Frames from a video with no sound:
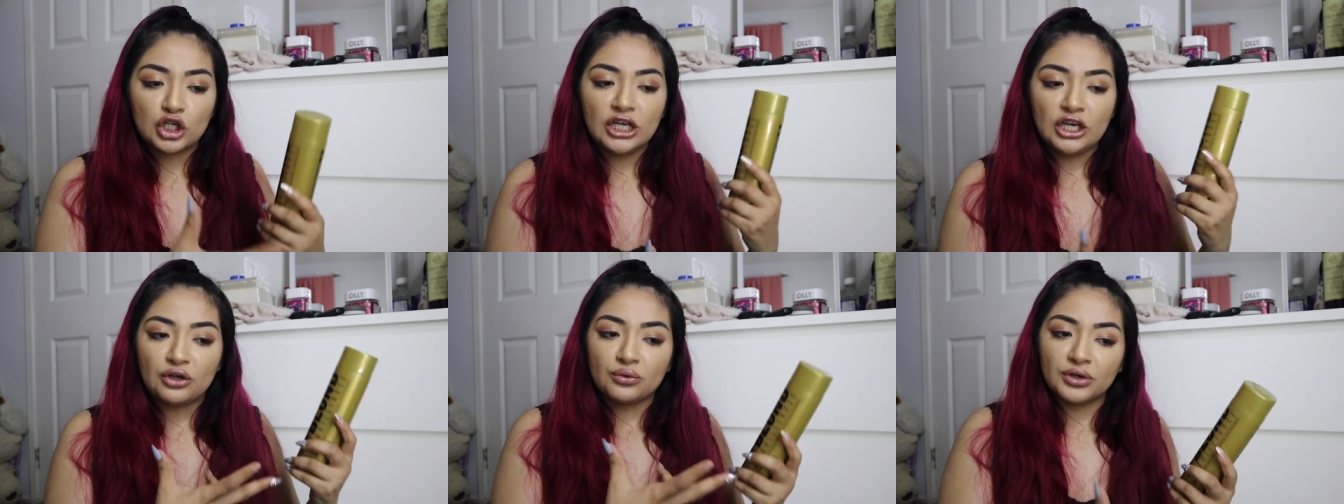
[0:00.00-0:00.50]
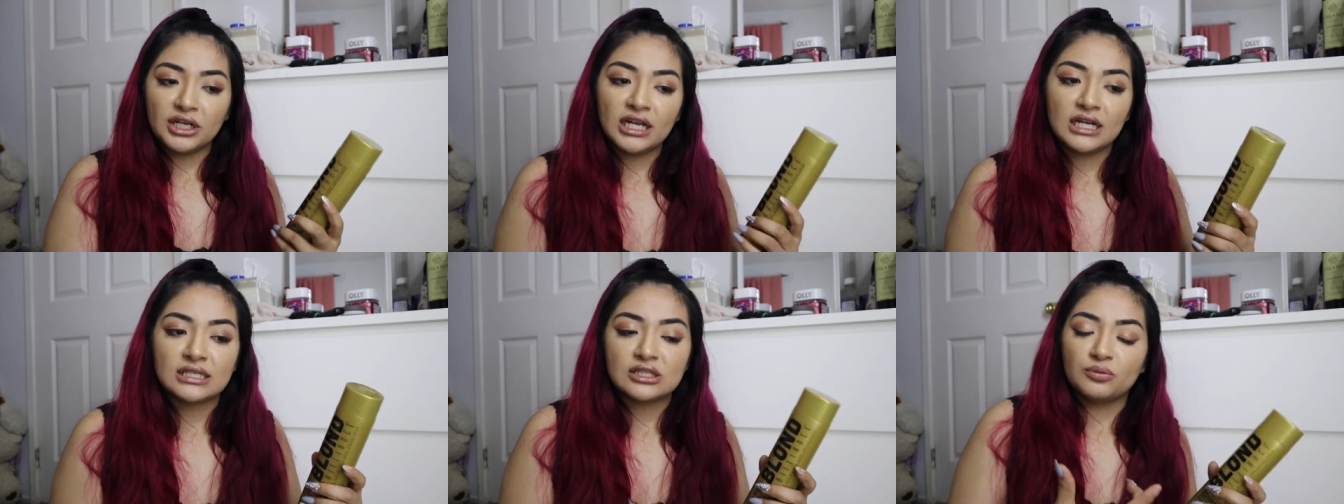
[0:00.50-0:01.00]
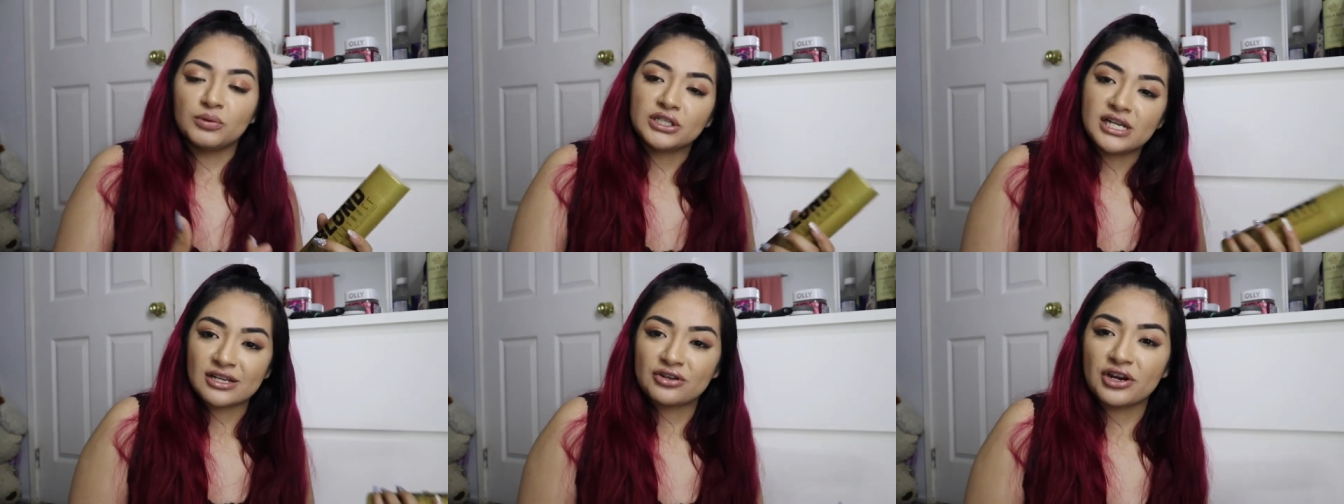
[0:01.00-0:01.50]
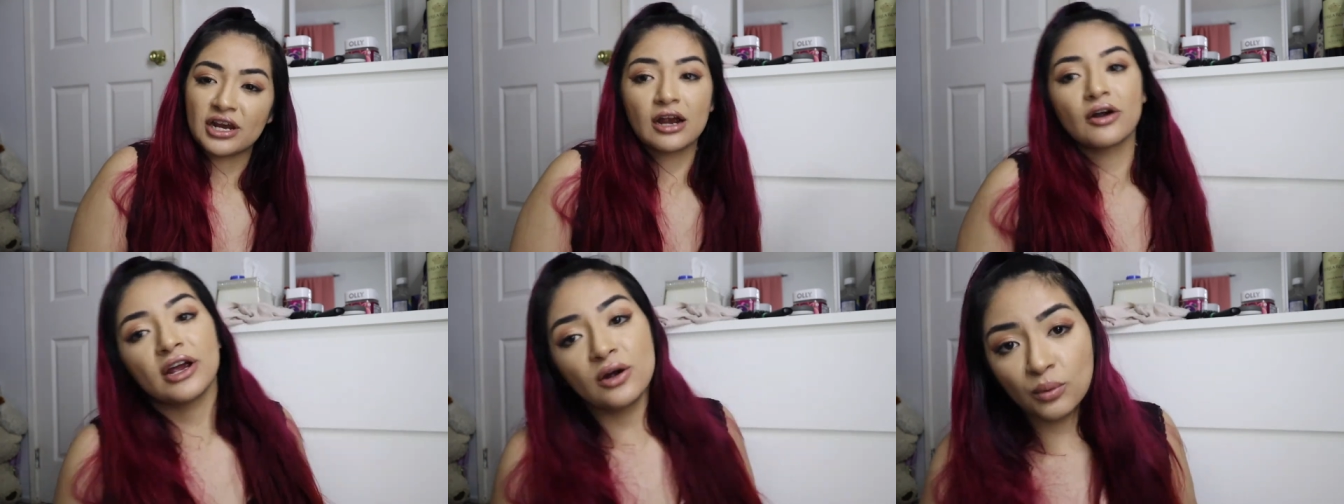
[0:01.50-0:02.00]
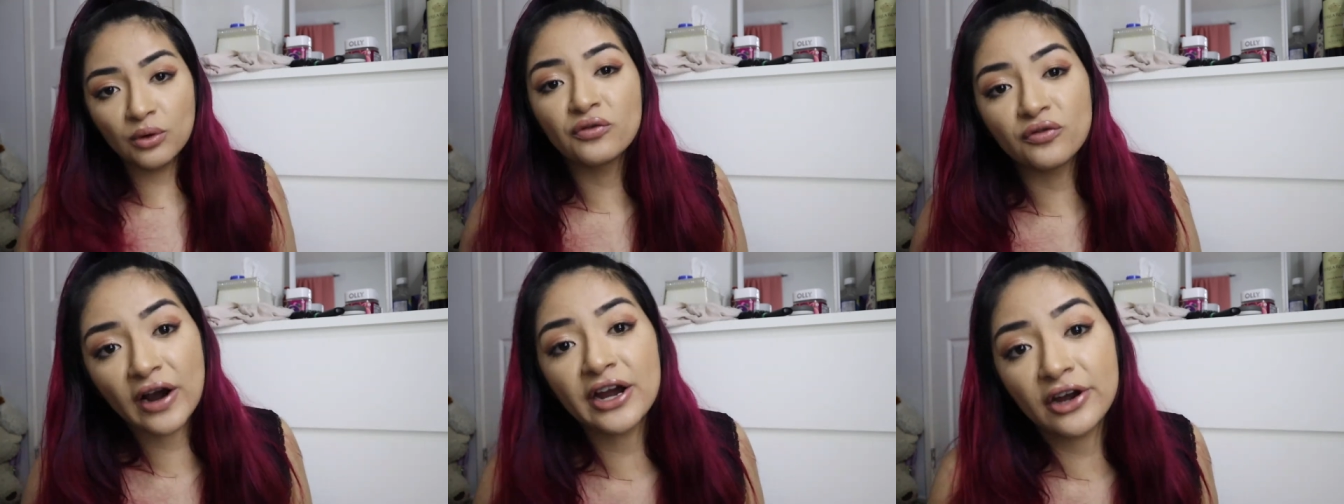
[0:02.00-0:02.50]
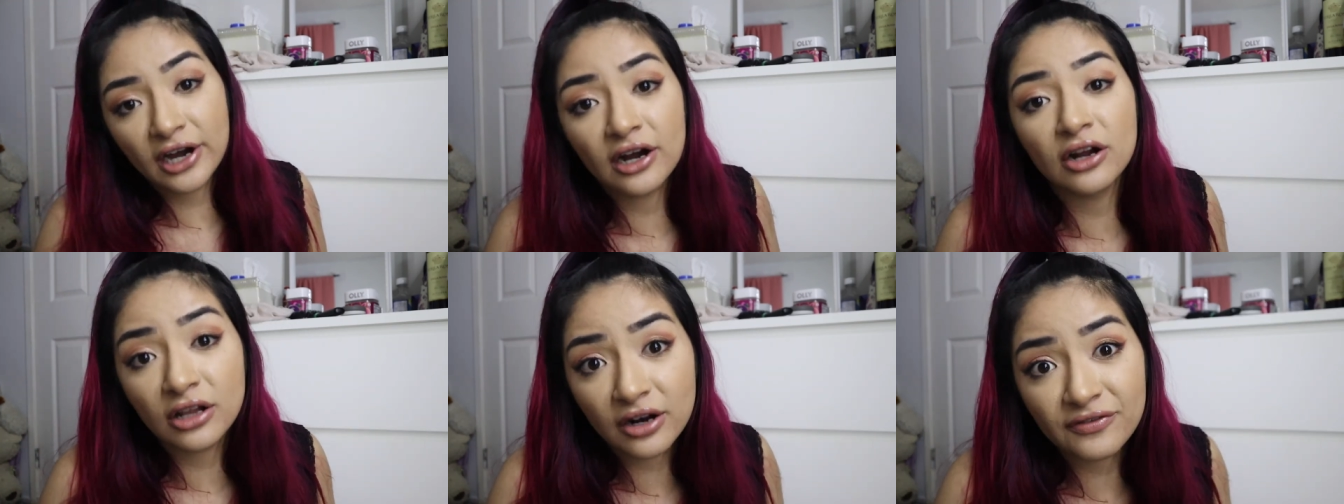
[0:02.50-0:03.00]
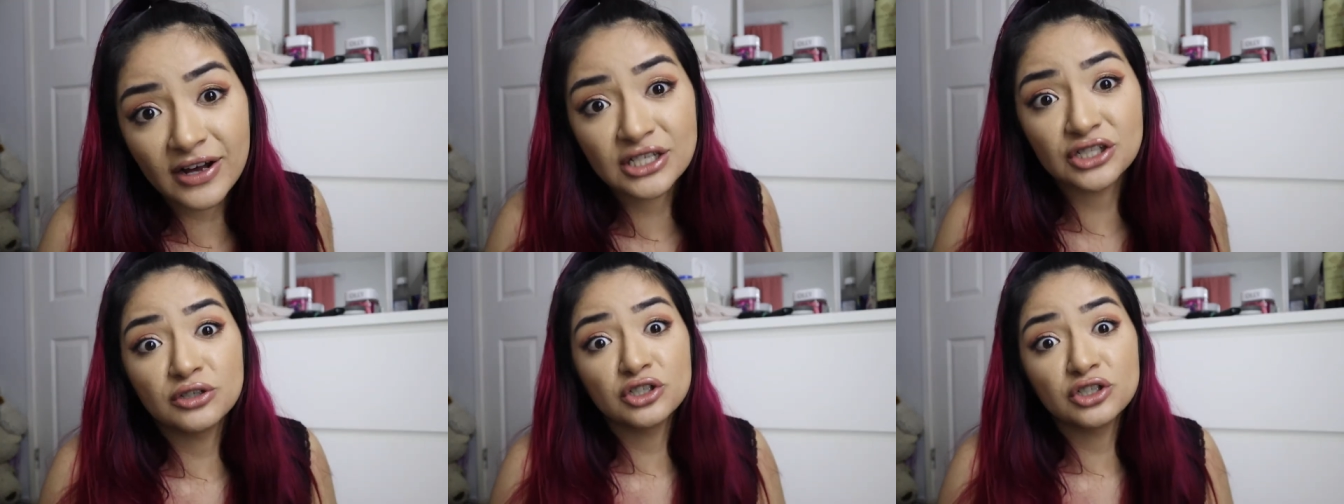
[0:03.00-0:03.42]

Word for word: ingredients to protect your hair, it will fry your hair a lot faster.